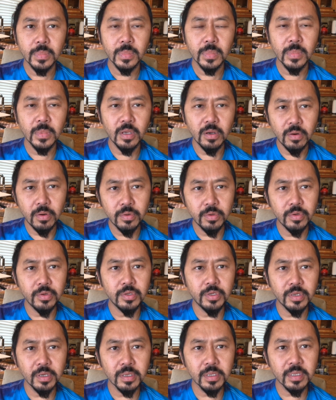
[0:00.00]
No, you
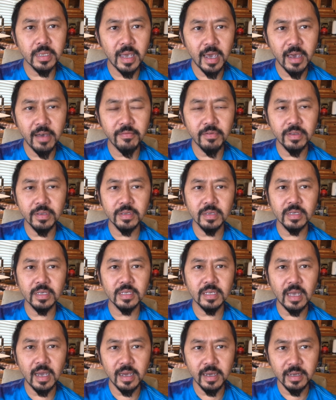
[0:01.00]
just haven't
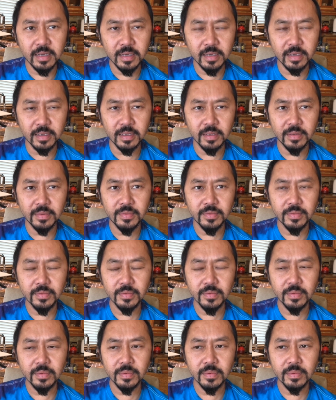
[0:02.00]
decided.
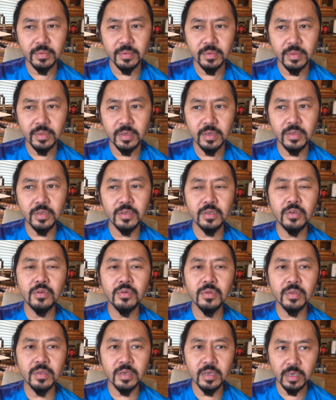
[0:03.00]
Because you
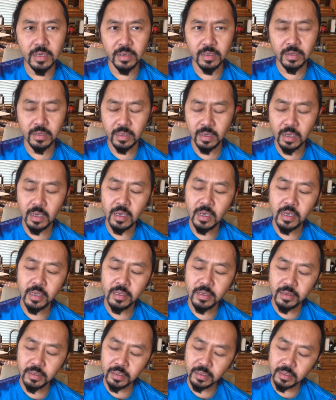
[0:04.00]
think,
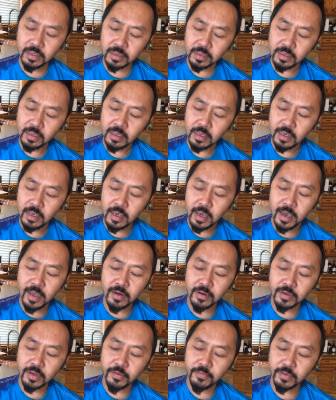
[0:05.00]
there's this, I don't
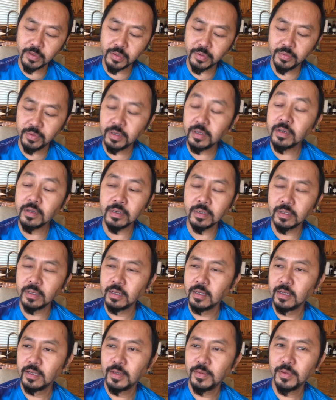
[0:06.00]
know if it's real,
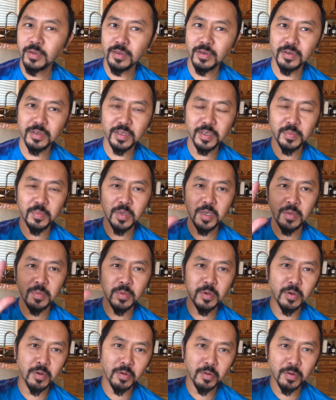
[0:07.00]
but there's this meme
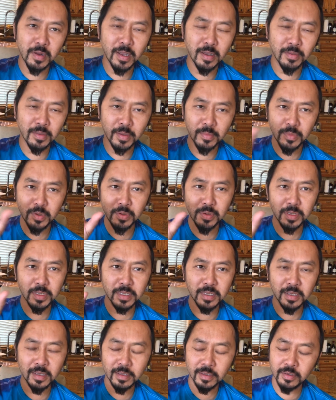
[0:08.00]
going around that Buddha
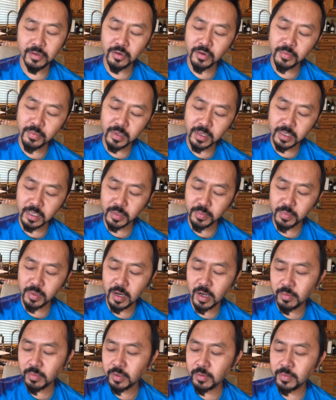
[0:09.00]
said, your biggest
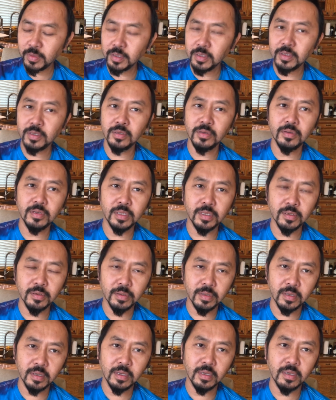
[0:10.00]
problem is you still
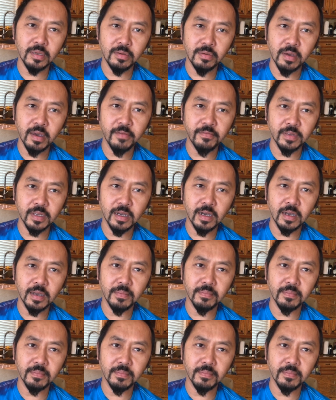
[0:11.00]
think you have time.